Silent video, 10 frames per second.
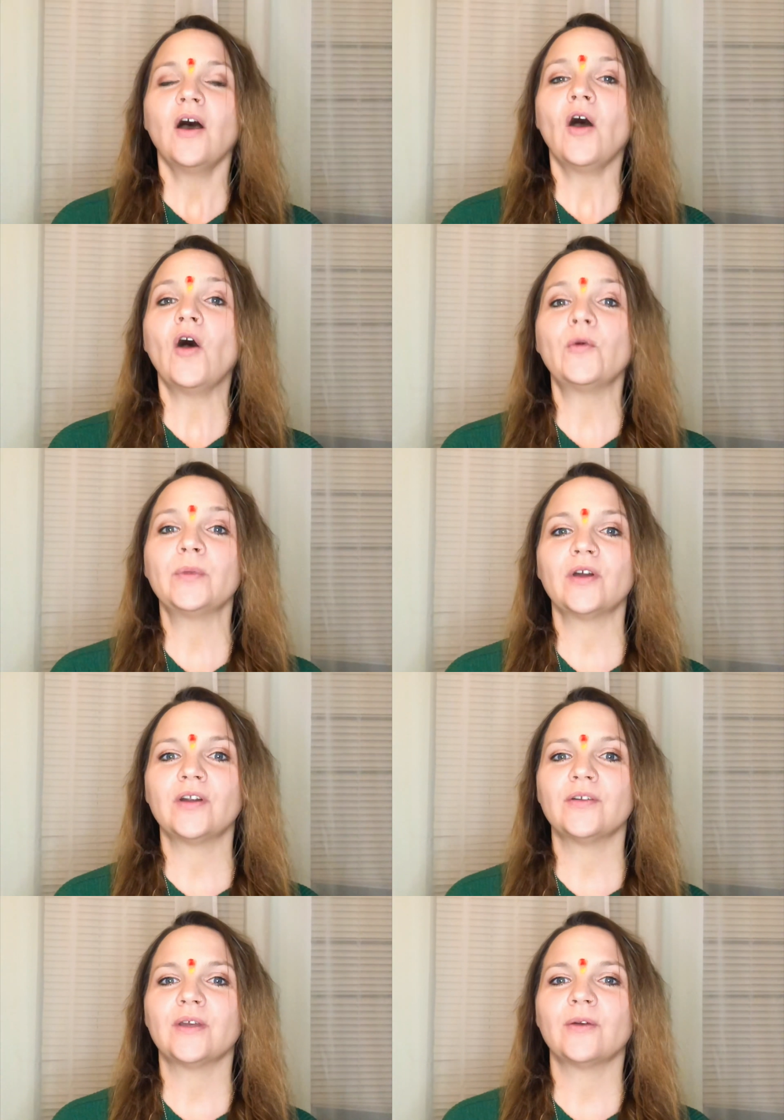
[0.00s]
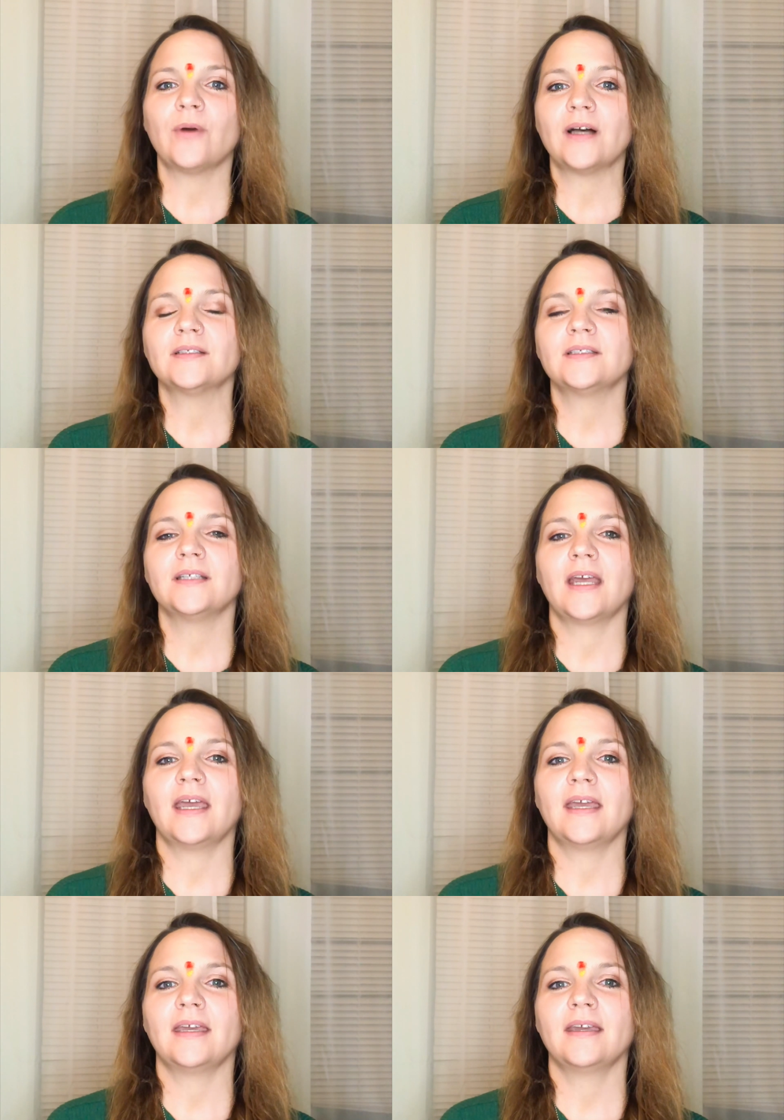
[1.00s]
Hope you are doing well
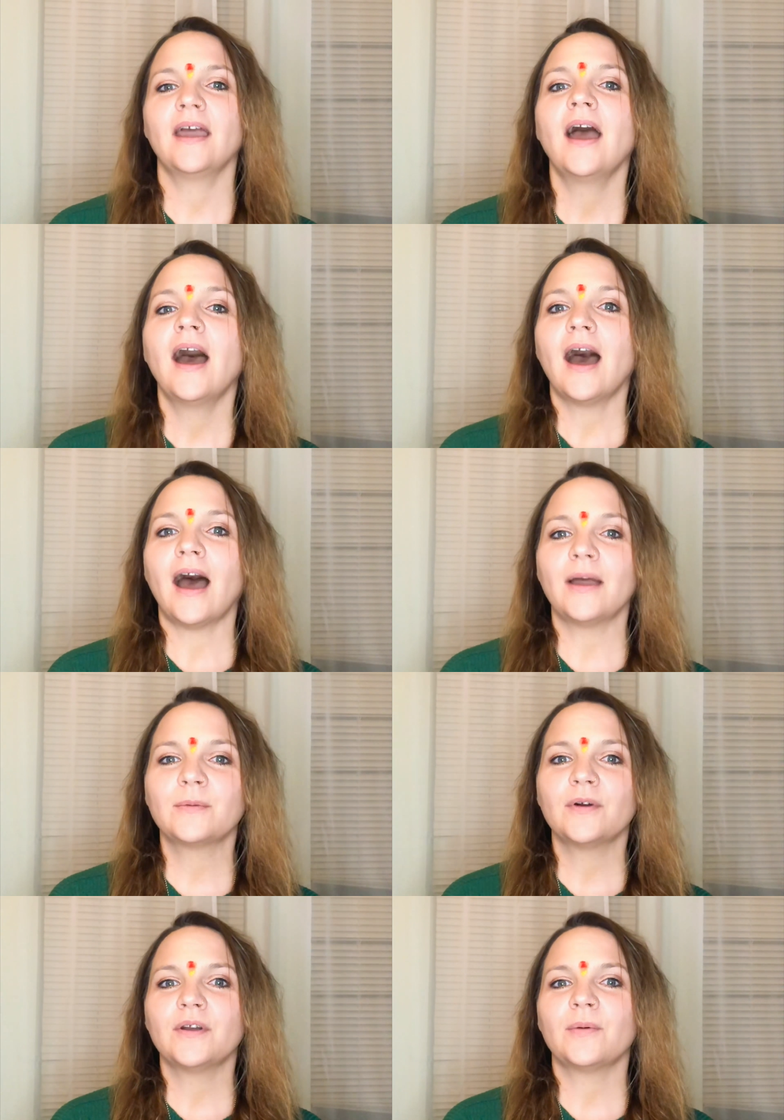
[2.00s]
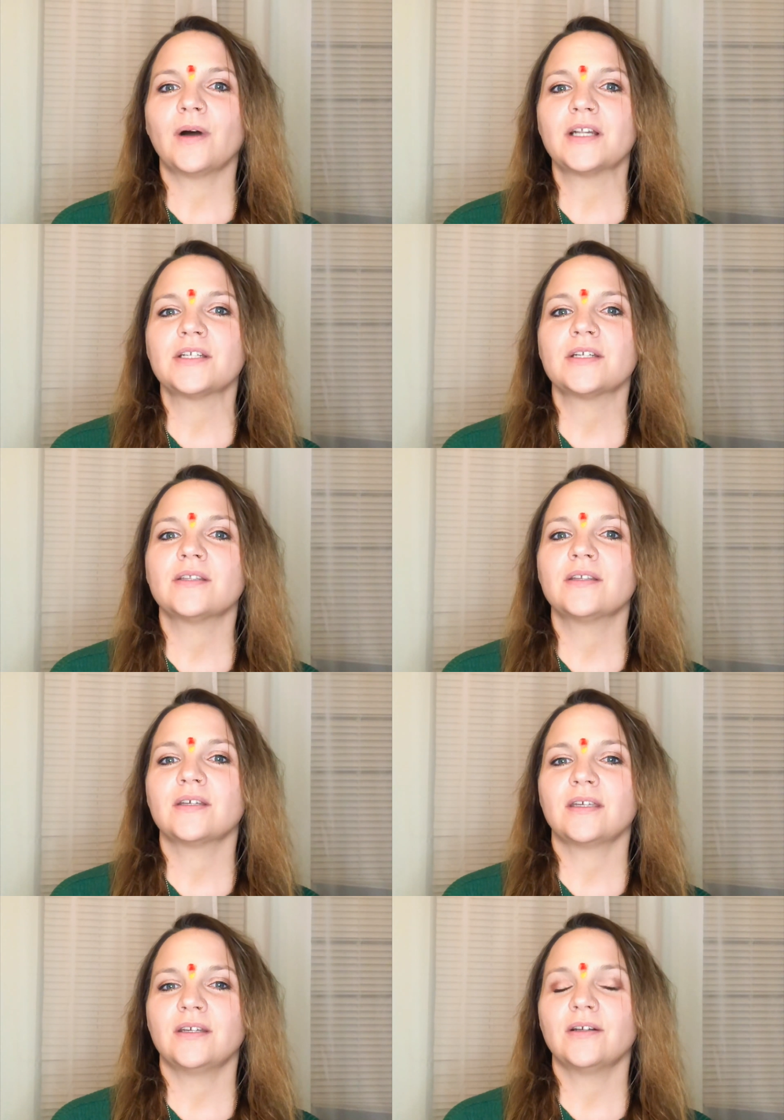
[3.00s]
today. I'm going to watch the
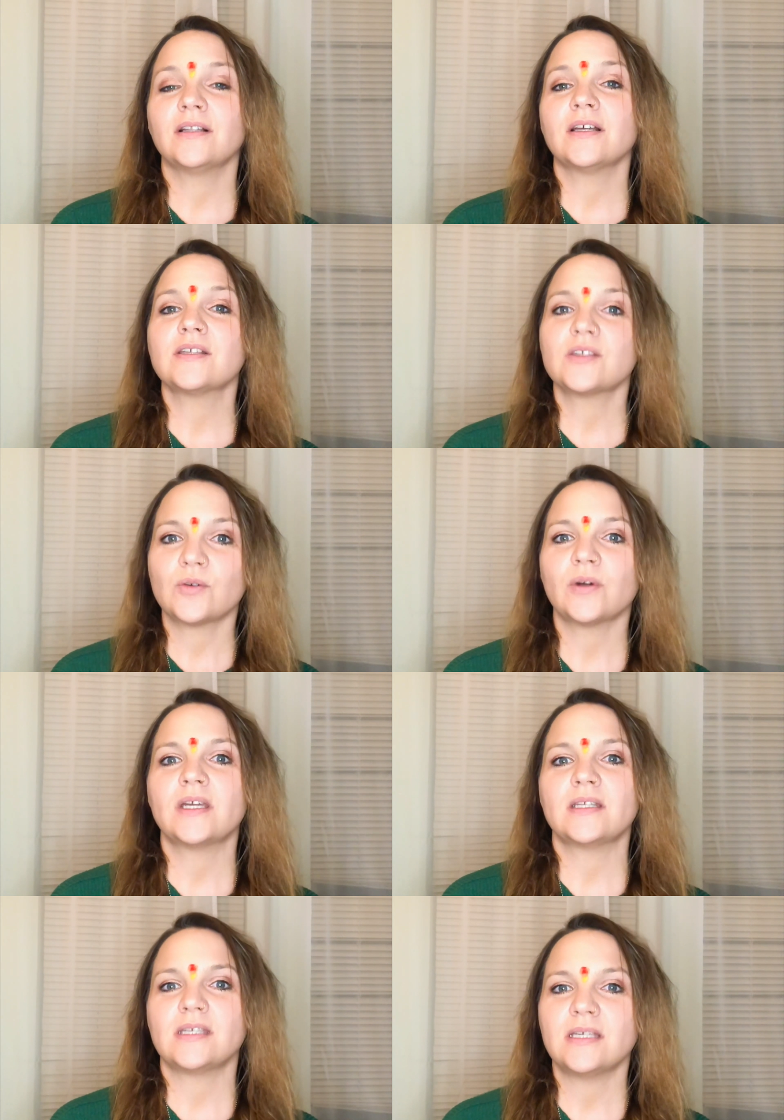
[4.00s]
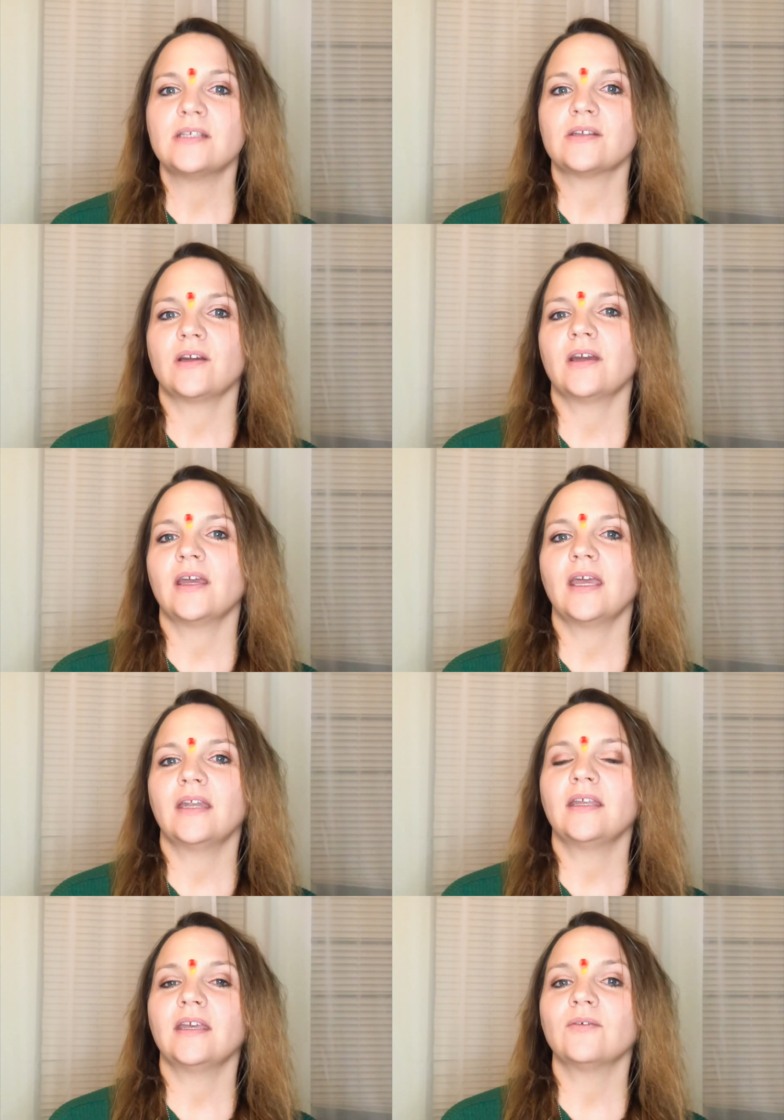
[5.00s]
Kerala story teaser
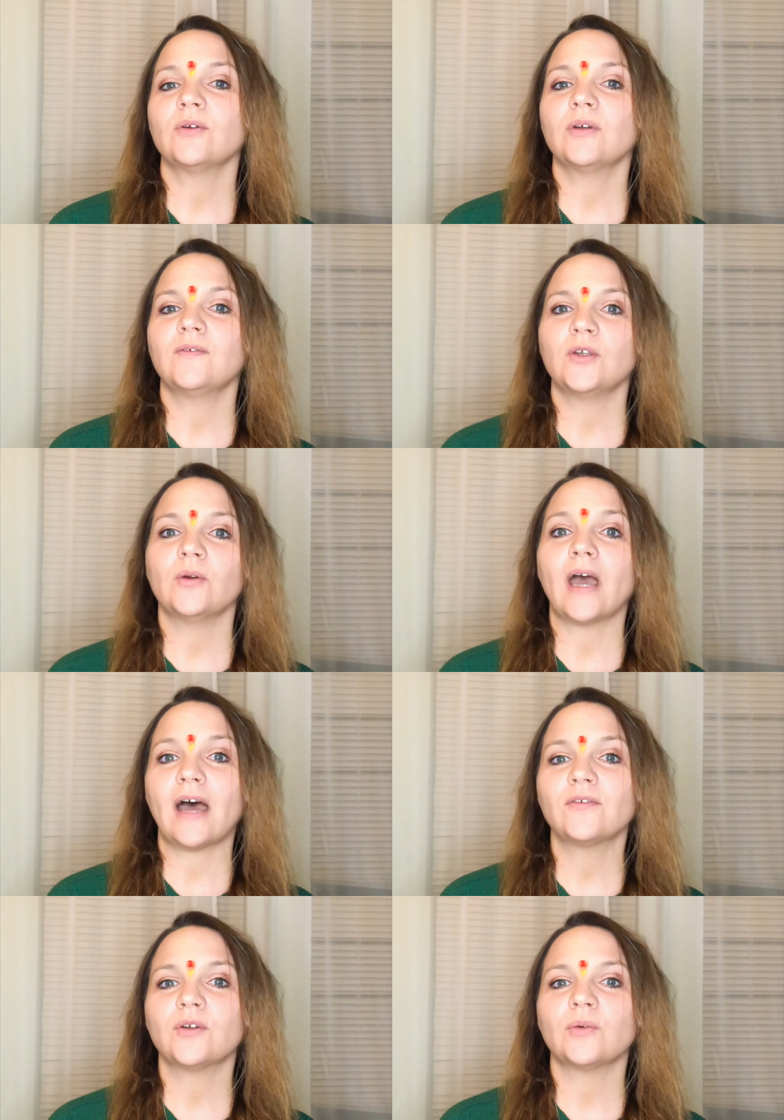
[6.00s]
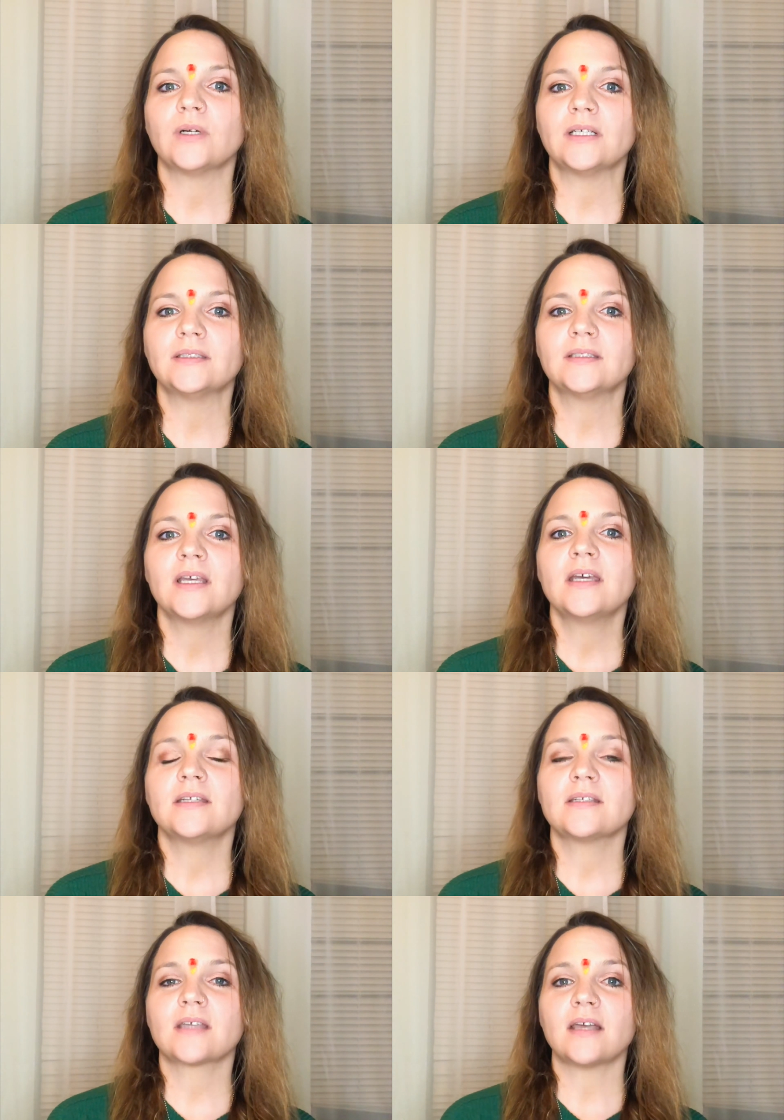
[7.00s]
and give a review afterwards
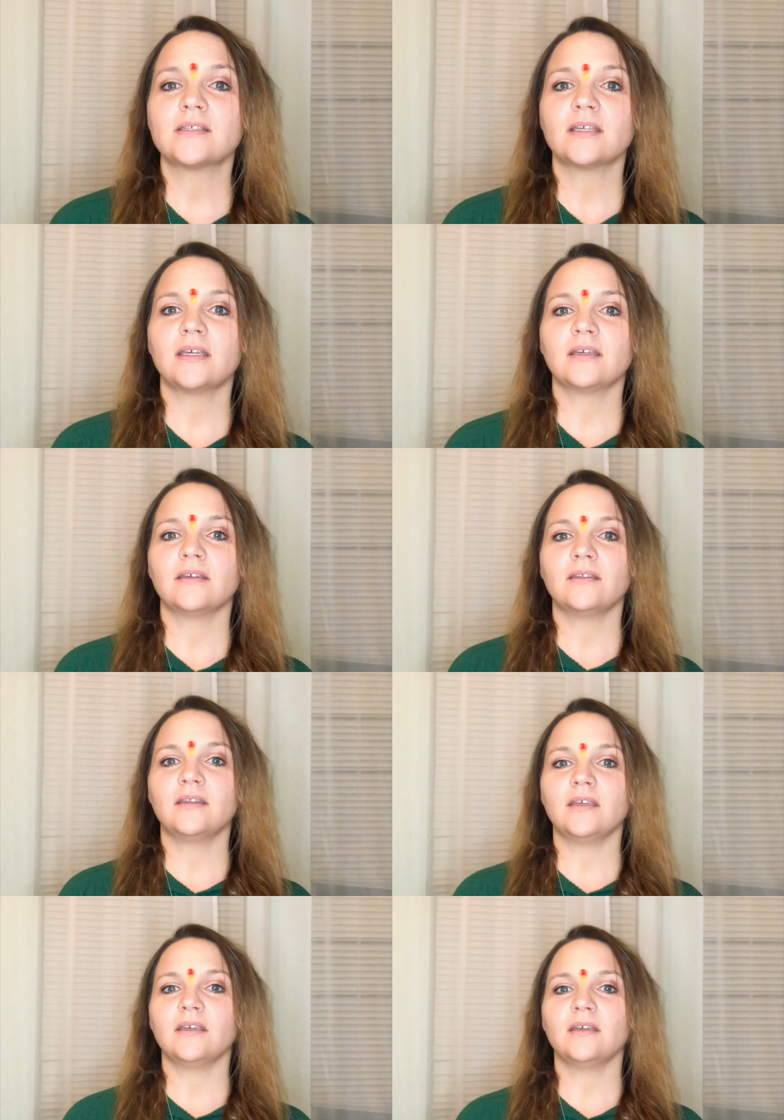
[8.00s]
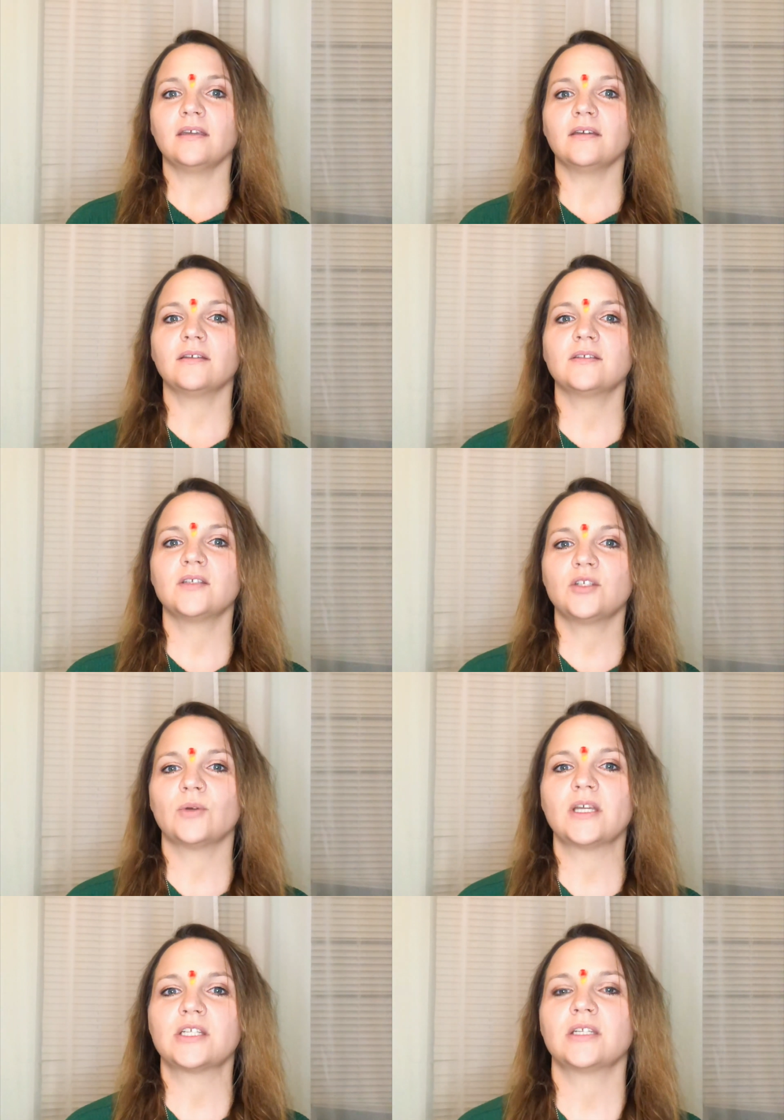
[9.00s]
discussing the
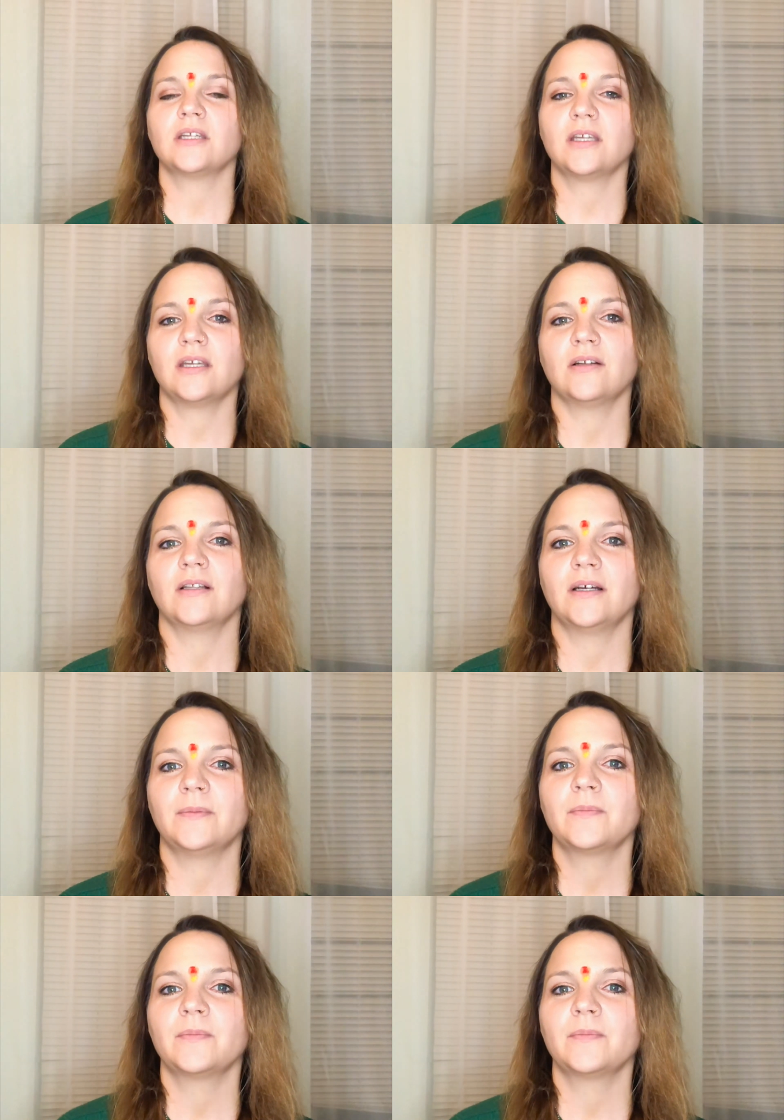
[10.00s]
situation in Kerala.